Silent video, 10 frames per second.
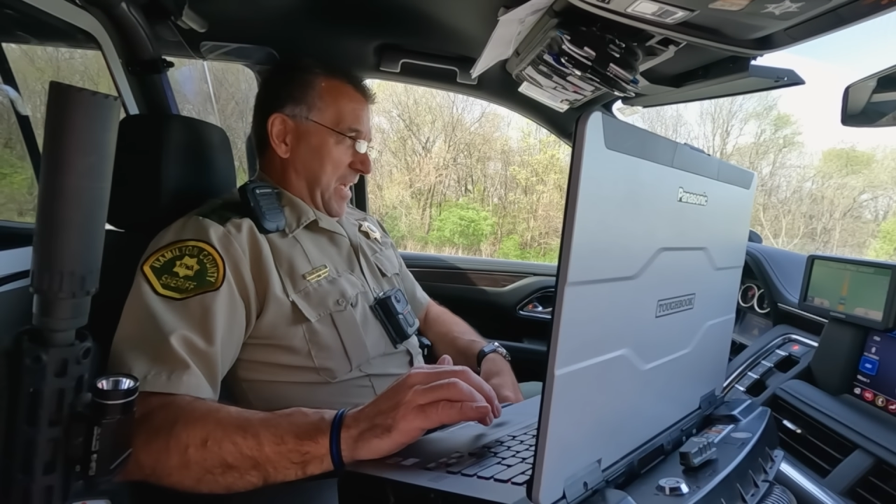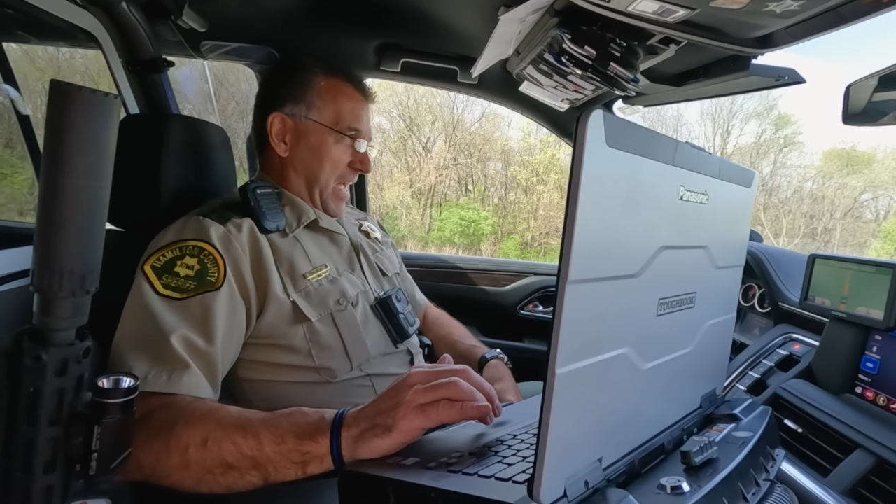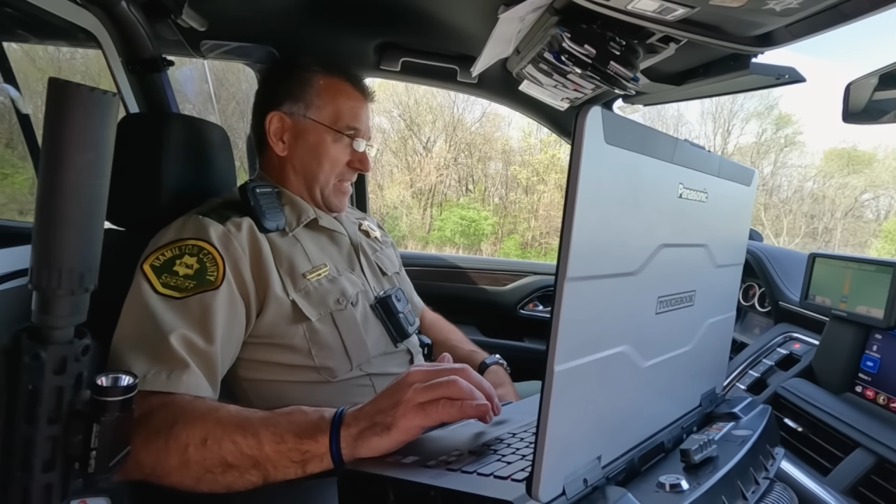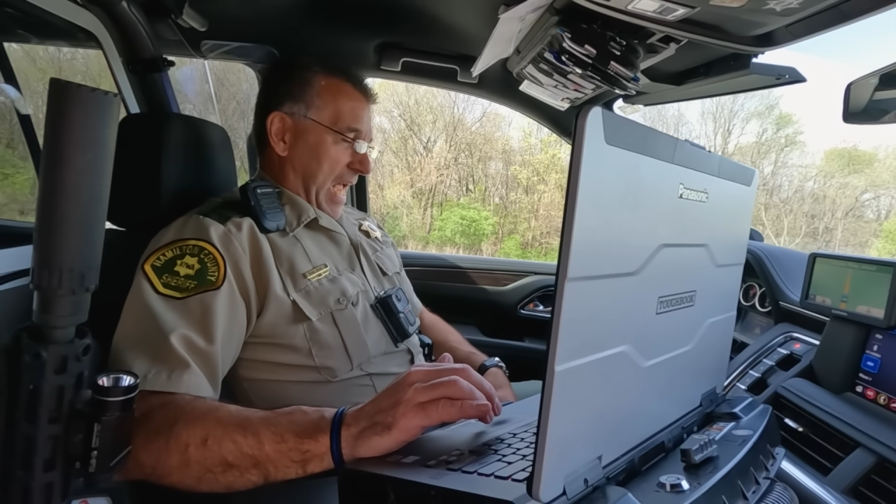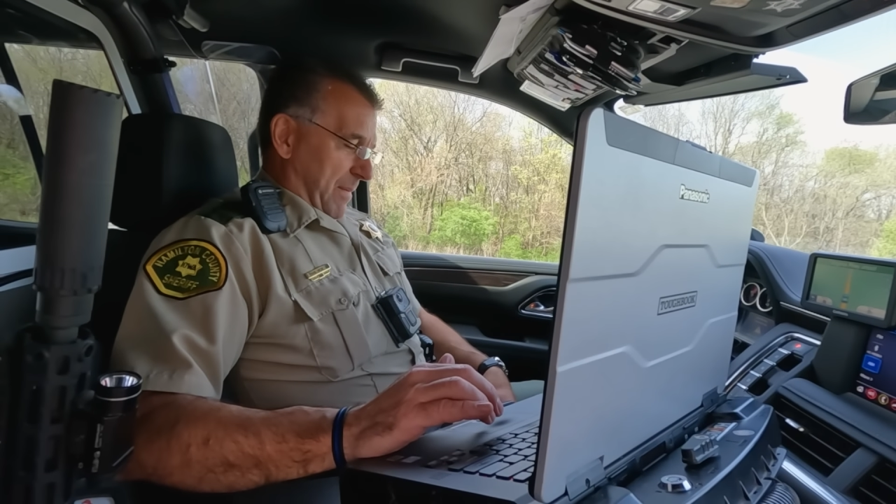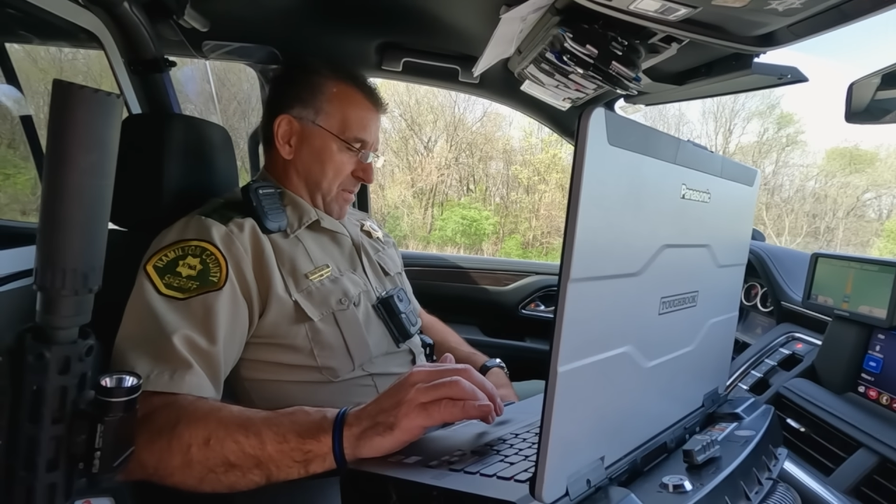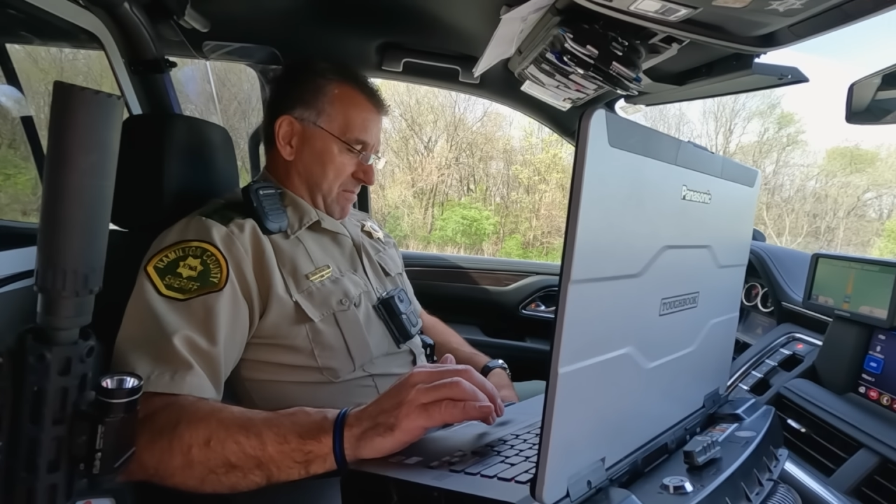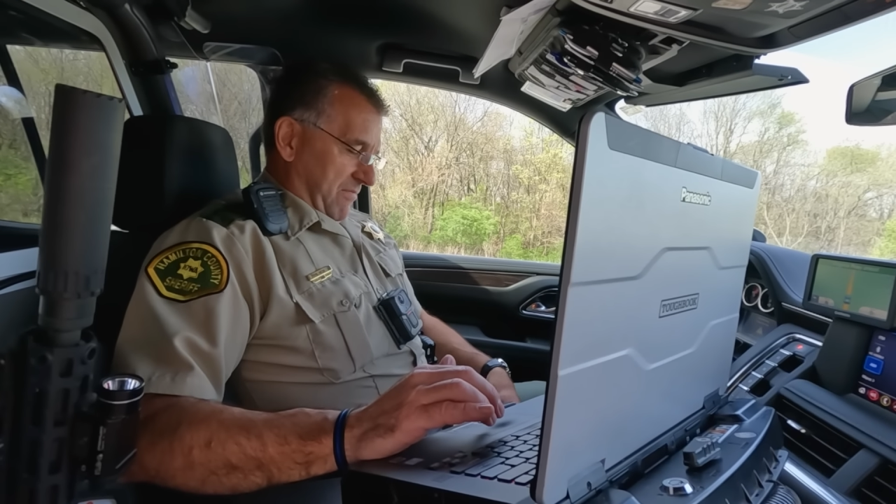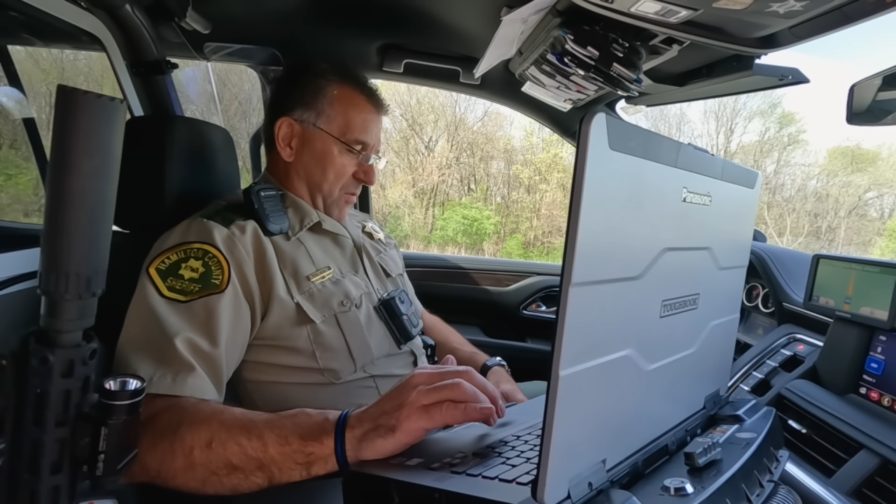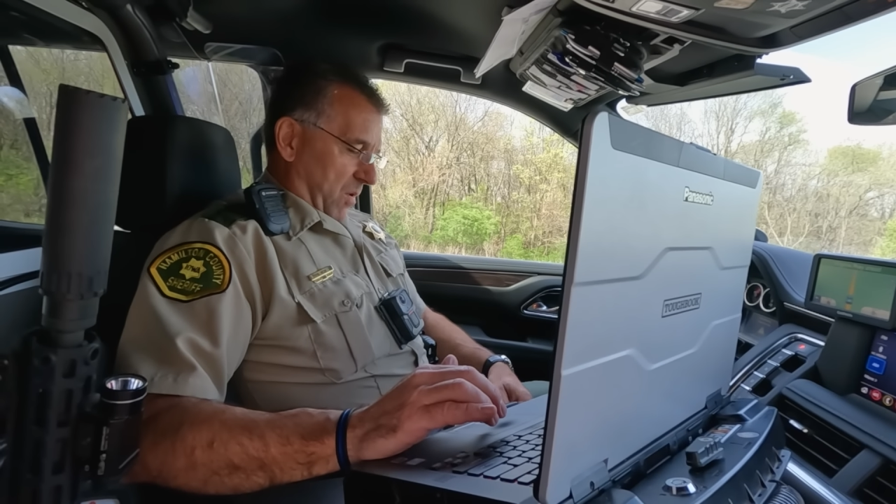that's happened
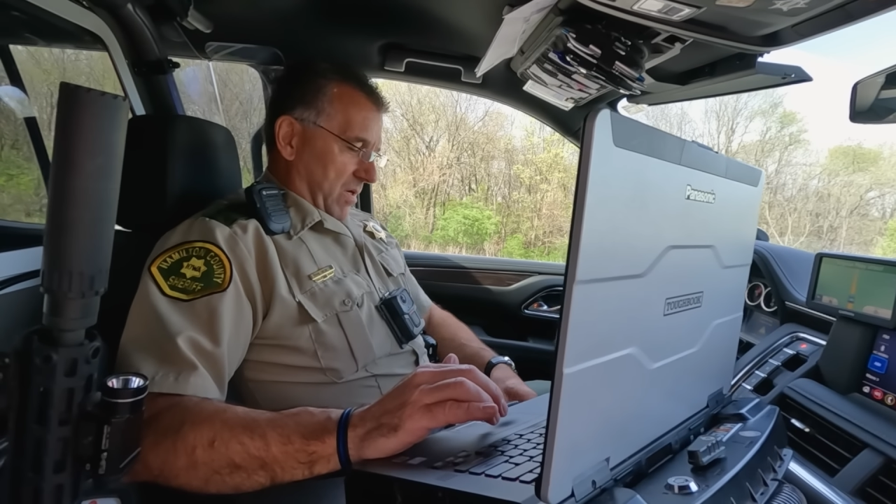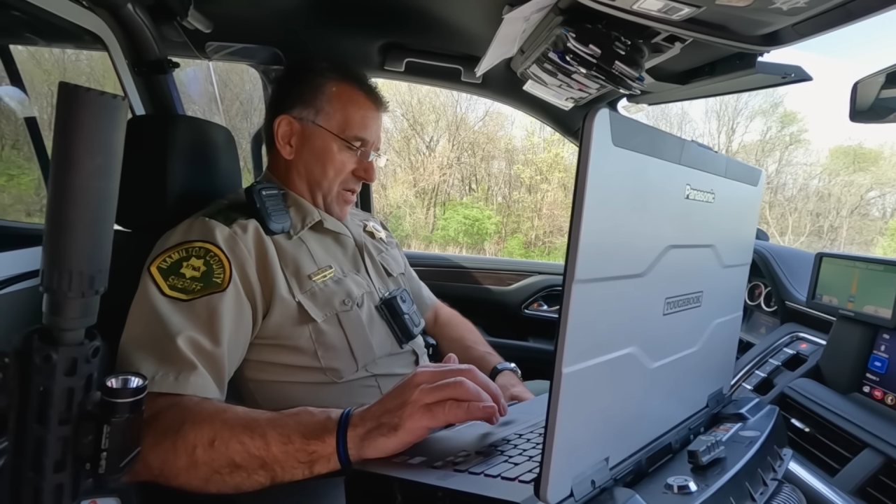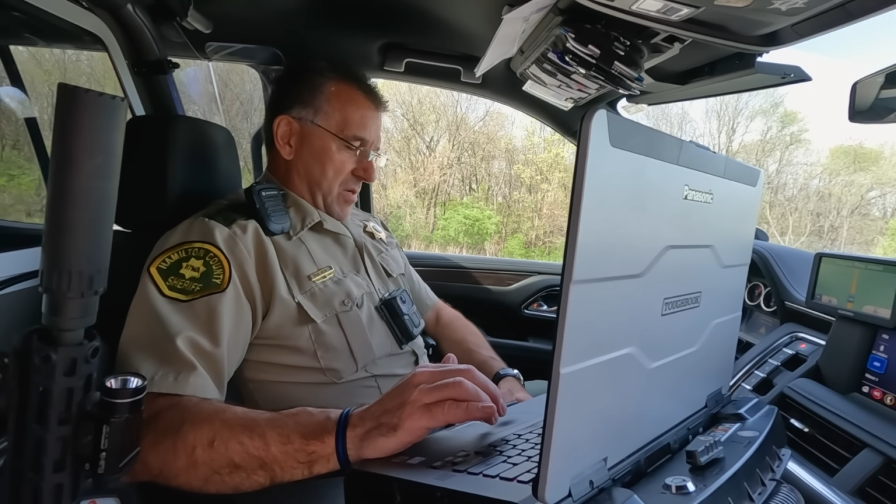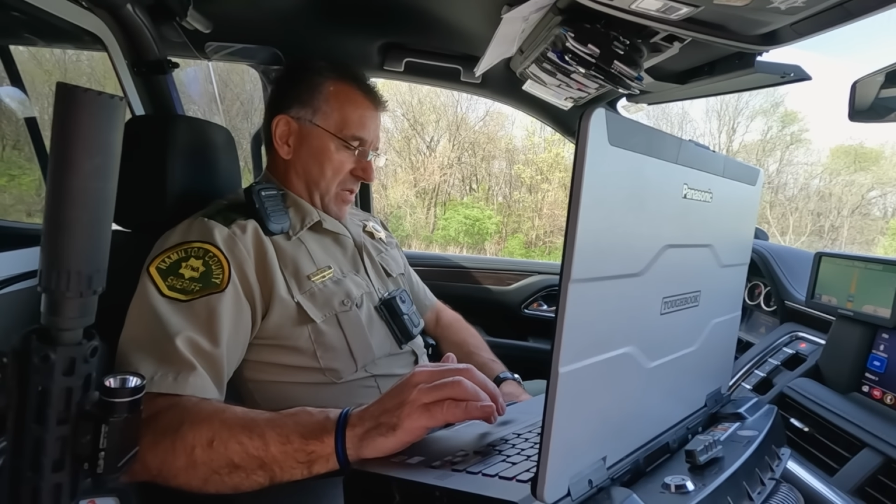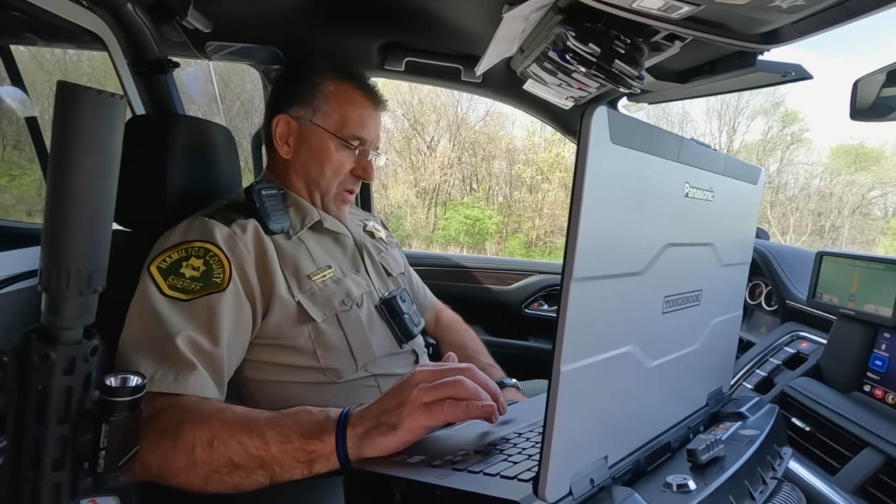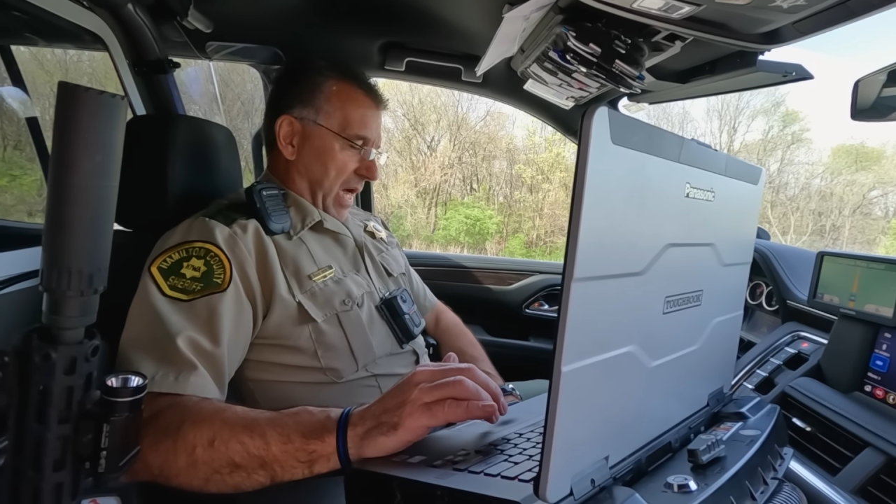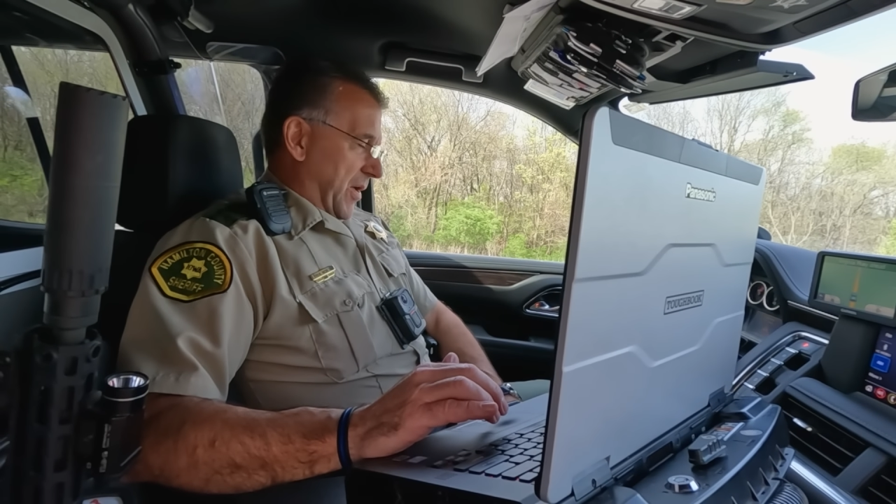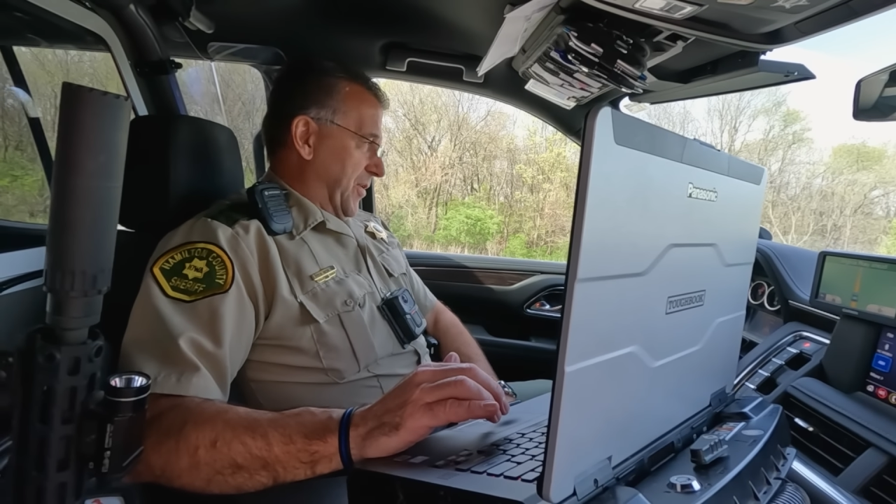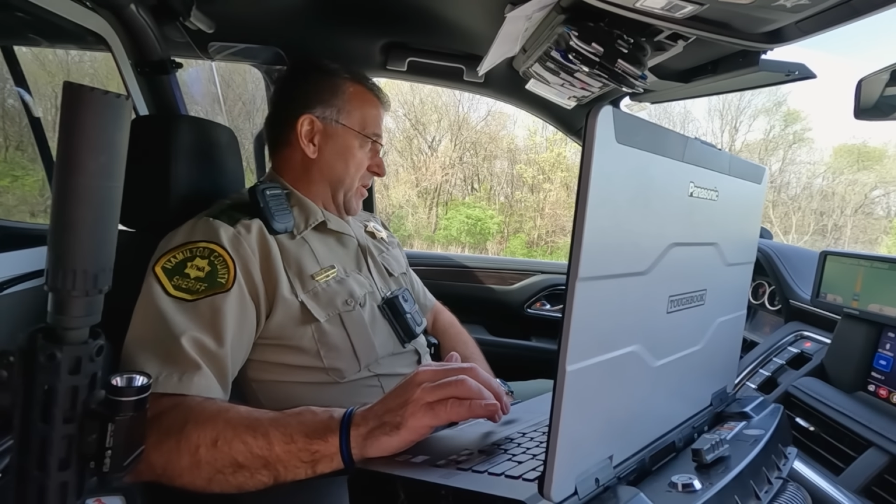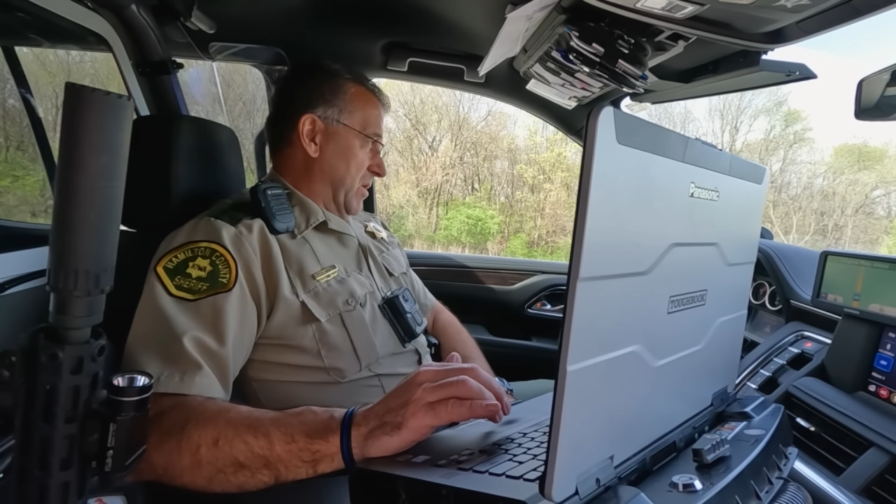before. Usually, what
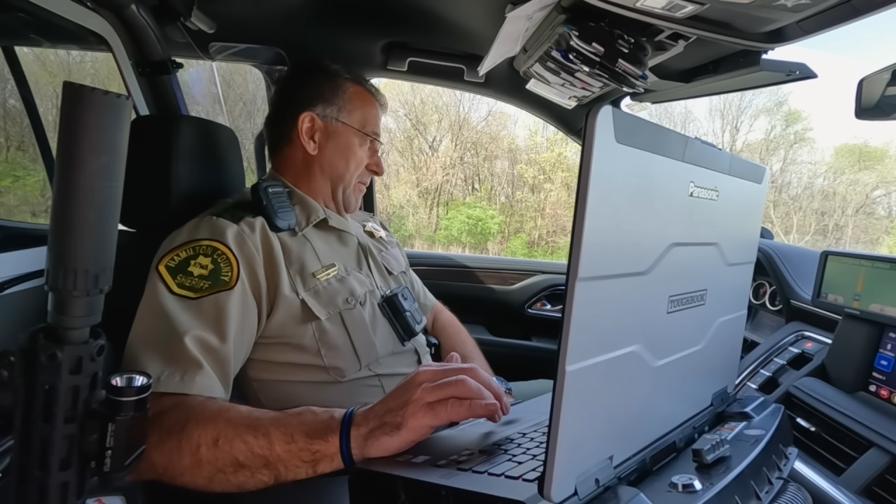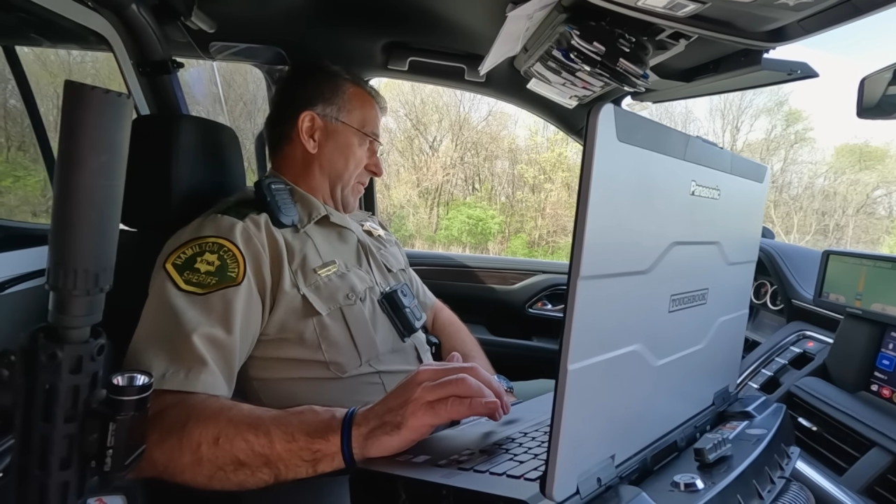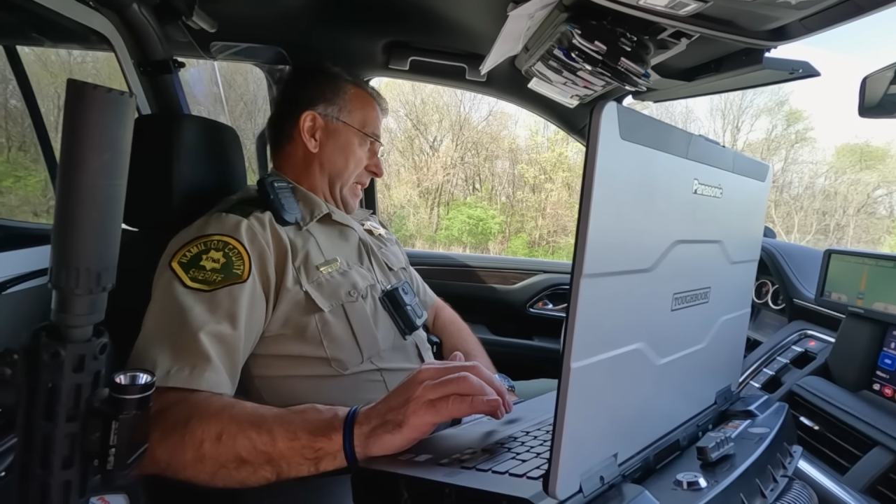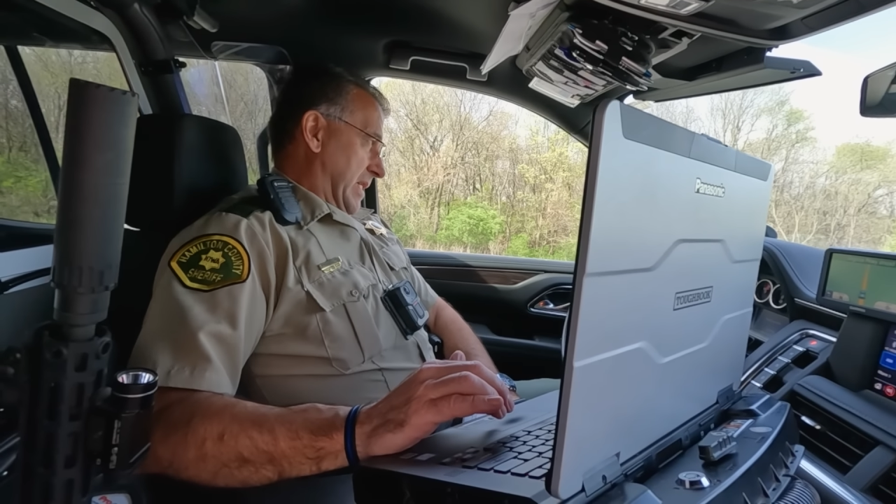I'll do